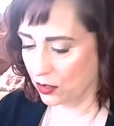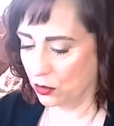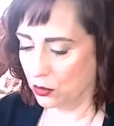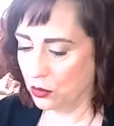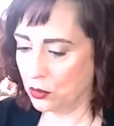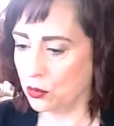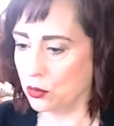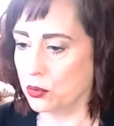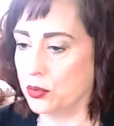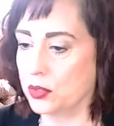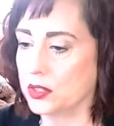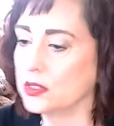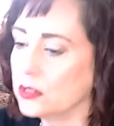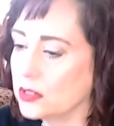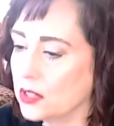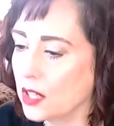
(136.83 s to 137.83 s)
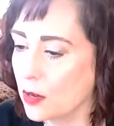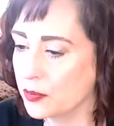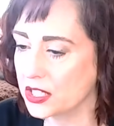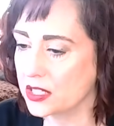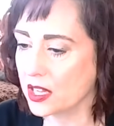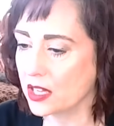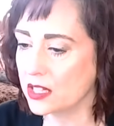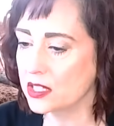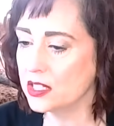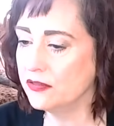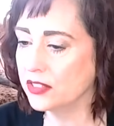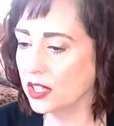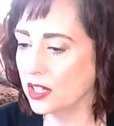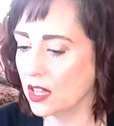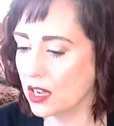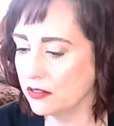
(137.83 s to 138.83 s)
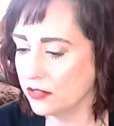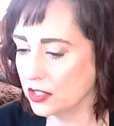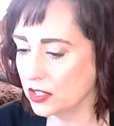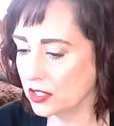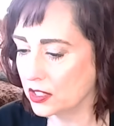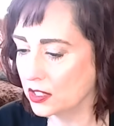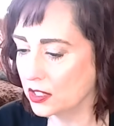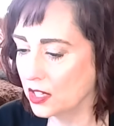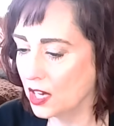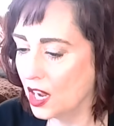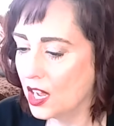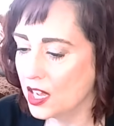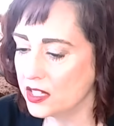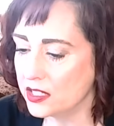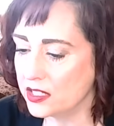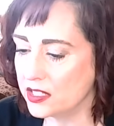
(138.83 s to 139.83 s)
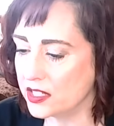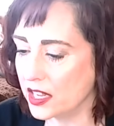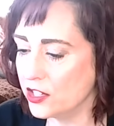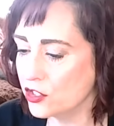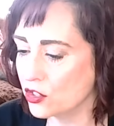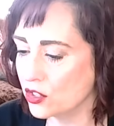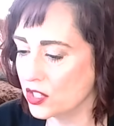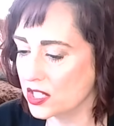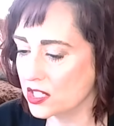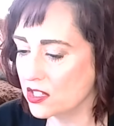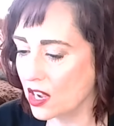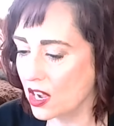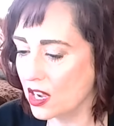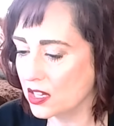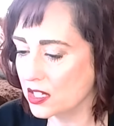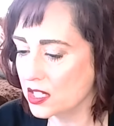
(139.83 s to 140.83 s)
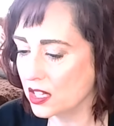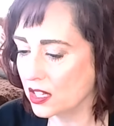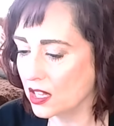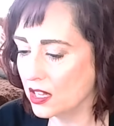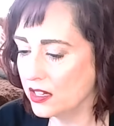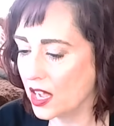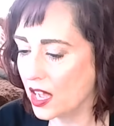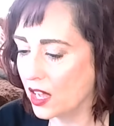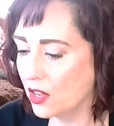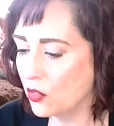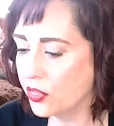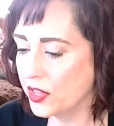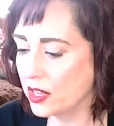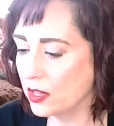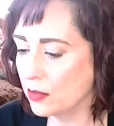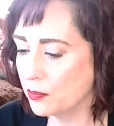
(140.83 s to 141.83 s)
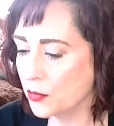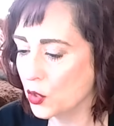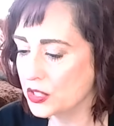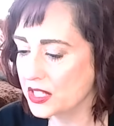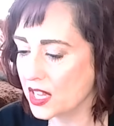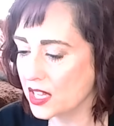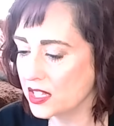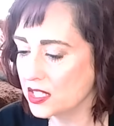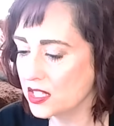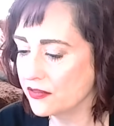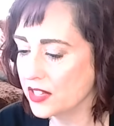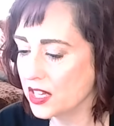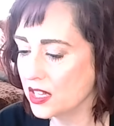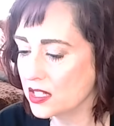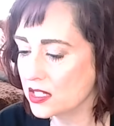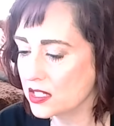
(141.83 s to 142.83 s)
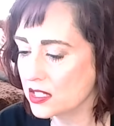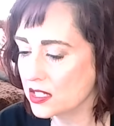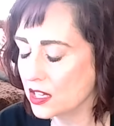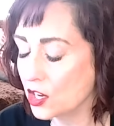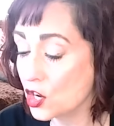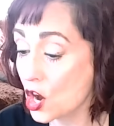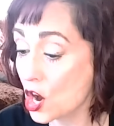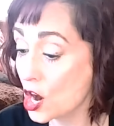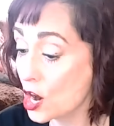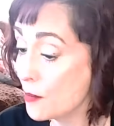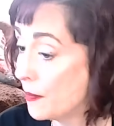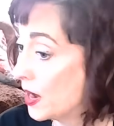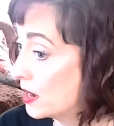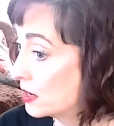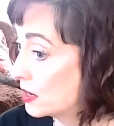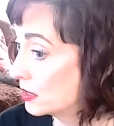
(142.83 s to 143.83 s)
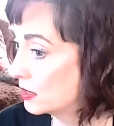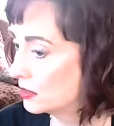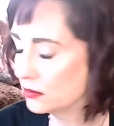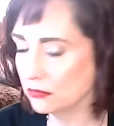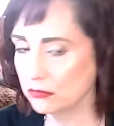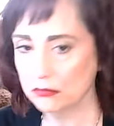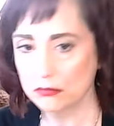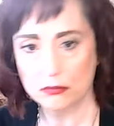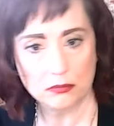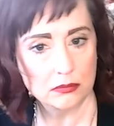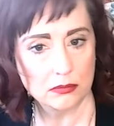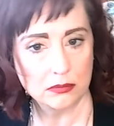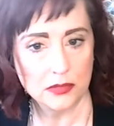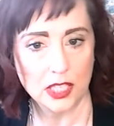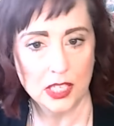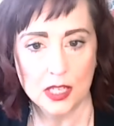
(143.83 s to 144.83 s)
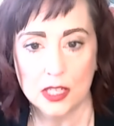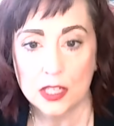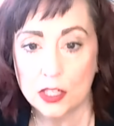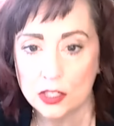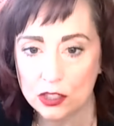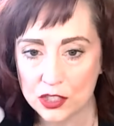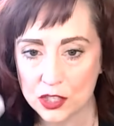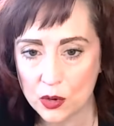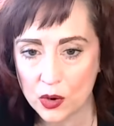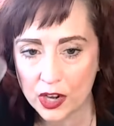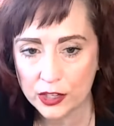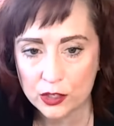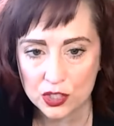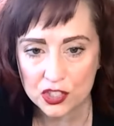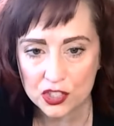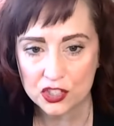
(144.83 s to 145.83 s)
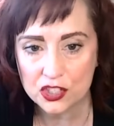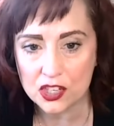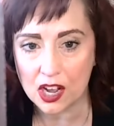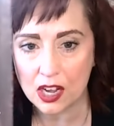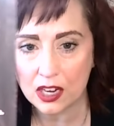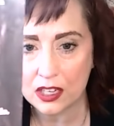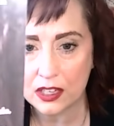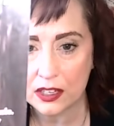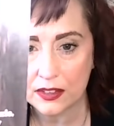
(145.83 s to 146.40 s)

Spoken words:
ooh, obsessive lover. Dangerous, toxic, unhealthy, possessiveness, karmic. So are you stuck